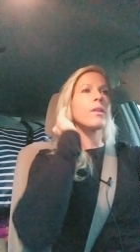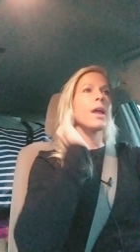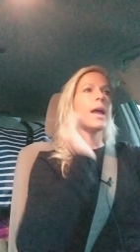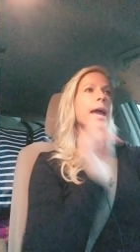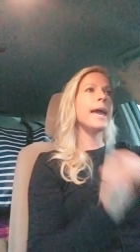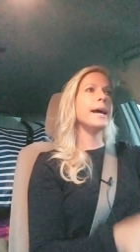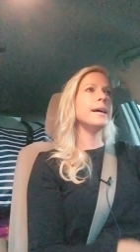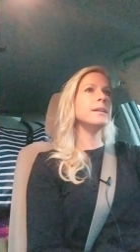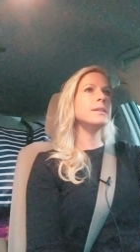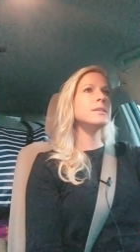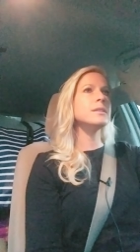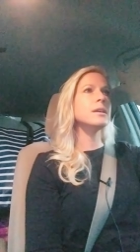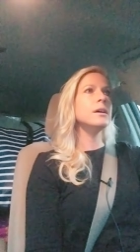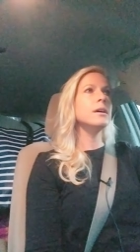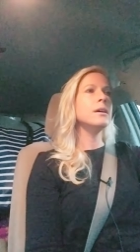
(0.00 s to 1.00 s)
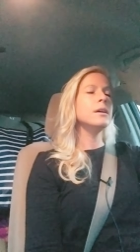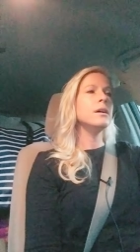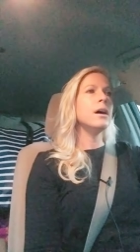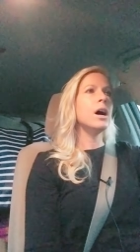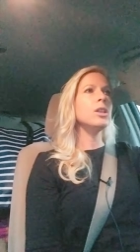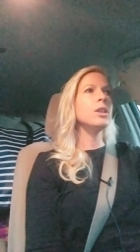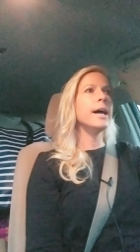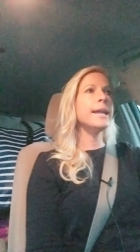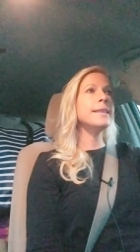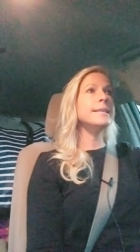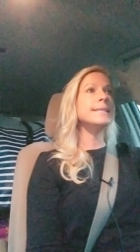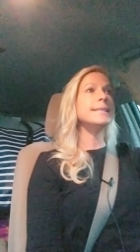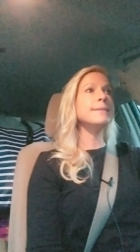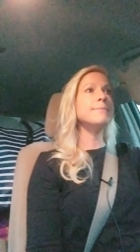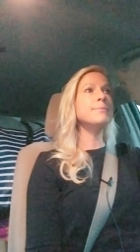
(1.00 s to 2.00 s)
And a lot of the
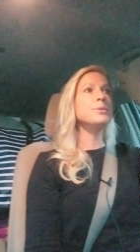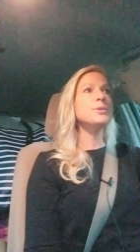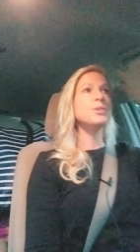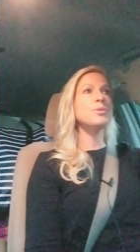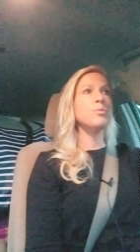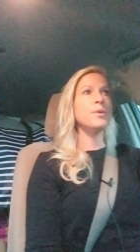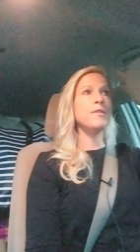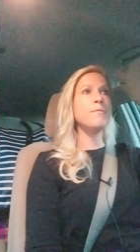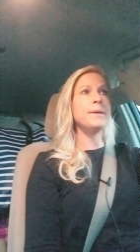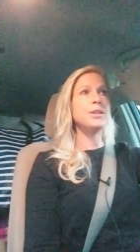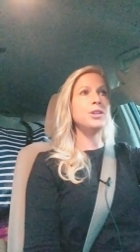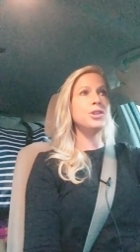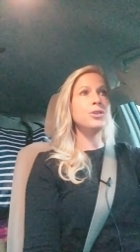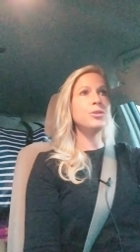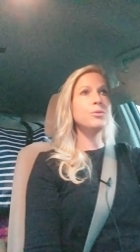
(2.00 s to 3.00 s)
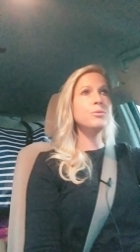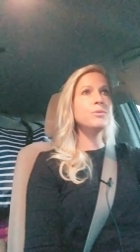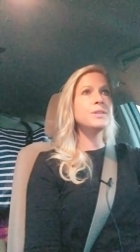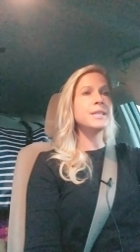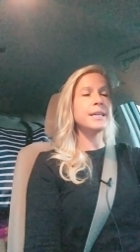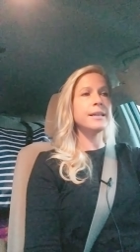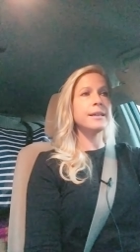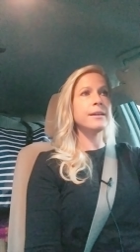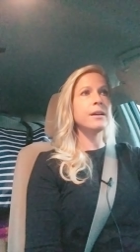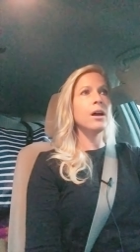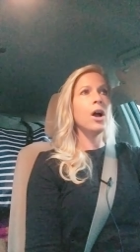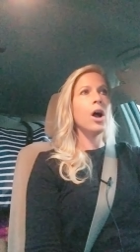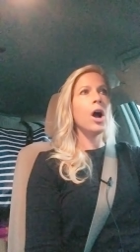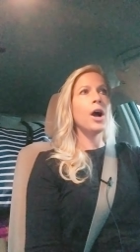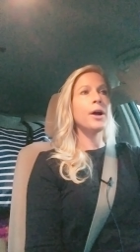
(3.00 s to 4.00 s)
symbols that we've been using
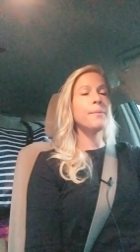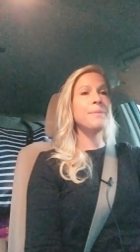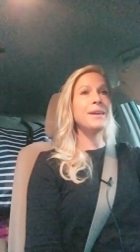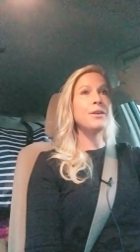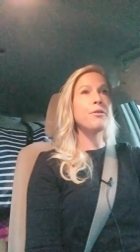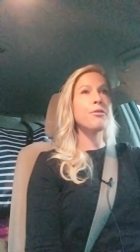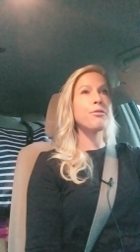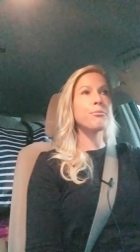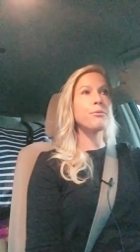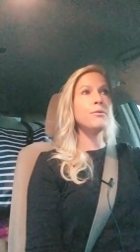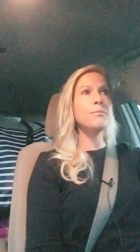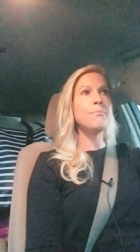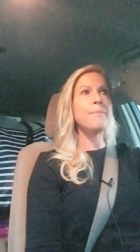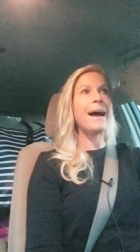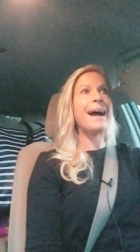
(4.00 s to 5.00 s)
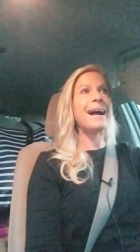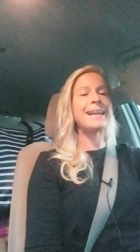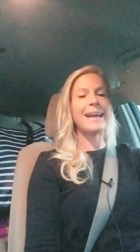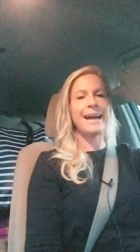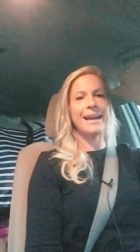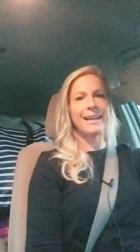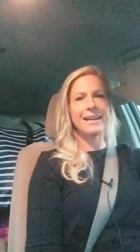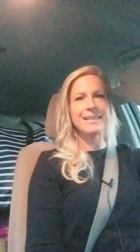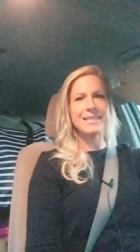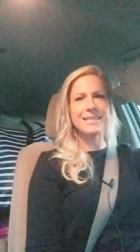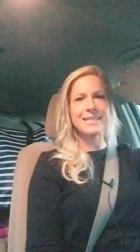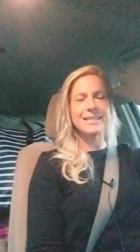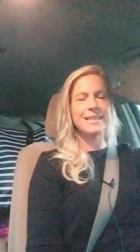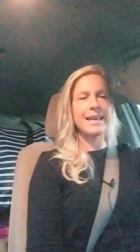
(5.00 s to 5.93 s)
are being thrown back at us.